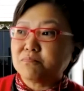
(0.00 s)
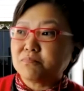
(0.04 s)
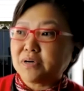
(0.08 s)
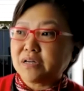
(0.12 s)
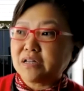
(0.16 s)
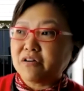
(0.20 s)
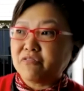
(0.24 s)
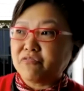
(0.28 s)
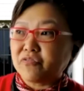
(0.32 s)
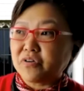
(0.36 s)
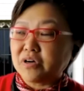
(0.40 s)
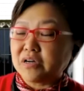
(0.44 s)

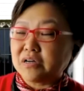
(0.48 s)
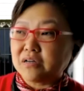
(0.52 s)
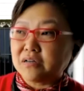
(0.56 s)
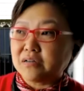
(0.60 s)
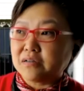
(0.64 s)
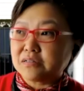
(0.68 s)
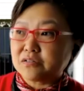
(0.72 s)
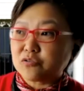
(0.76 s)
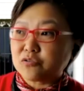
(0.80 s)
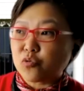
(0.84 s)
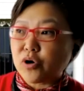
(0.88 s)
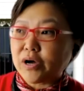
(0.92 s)
but
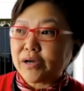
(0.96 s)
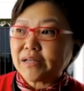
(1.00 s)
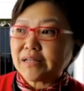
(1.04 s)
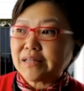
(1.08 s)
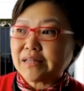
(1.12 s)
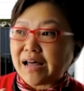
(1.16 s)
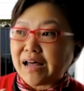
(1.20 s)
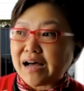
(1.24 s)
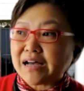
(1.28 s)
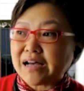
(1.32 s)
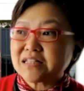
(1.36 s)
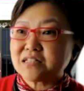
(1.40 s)
a quite
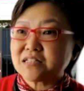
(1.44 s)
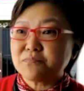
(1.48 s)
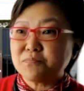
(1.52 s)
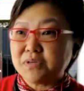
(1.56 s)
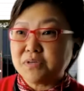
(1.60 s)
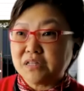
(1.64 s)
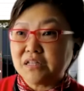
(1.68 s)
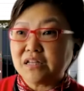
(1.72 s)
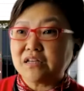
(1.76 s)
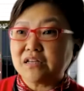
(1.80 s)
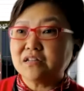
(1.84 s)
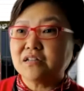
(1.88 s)
last
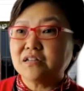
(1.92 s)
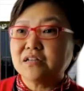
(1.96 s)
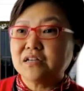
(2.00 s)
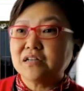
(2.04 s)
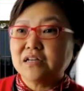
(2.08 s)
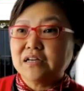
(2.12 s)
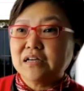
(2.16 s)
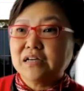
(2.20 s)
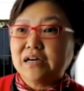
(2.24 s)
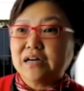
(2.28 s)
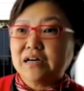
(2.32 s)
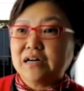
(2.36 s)
minute
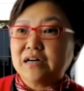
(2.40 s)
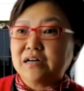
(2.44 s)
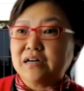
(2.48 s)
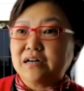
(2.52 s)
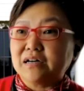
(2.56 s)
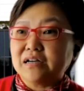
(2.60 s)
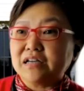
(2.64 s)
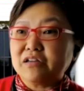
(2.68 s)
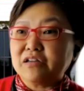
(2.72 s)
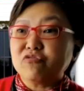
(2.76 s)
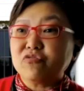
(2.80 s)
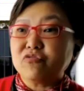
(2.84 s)

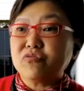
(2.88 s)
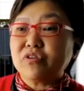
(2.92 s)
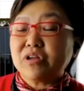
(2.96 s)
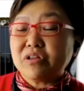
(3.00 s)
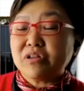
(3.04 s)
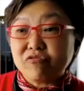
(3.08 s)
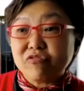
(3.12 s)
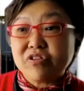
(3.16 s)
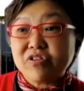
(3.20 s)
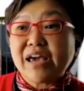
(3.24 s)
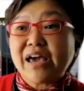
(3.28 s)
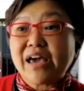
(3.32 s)
in
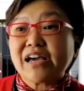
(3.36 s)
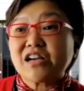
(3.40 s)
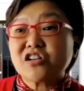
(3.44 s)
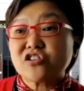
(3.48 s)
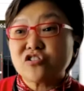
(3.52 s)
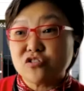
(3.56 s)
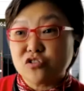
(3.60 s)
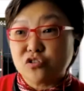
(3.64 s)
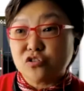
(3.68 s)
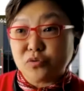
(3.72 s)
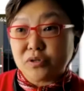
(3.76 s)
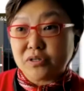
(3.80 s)

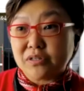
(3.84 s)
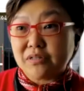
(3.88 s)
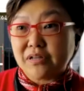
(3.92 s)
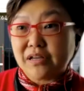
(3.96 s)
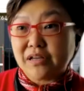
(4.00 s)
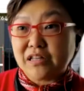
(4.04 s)
reaction to it.